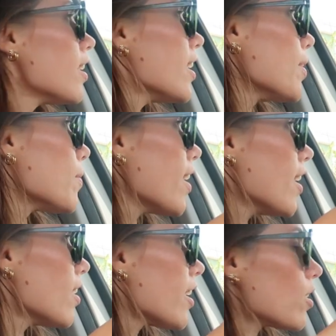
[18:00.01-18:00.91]

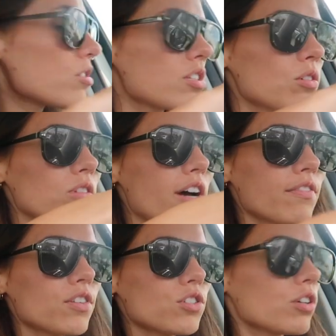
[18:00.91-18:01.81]
anyway, I also
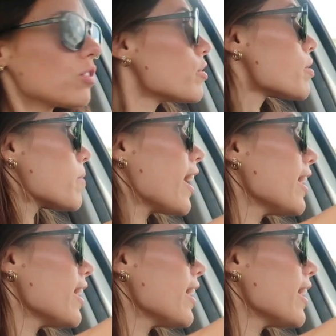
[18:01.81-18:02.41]
love the turtles, but I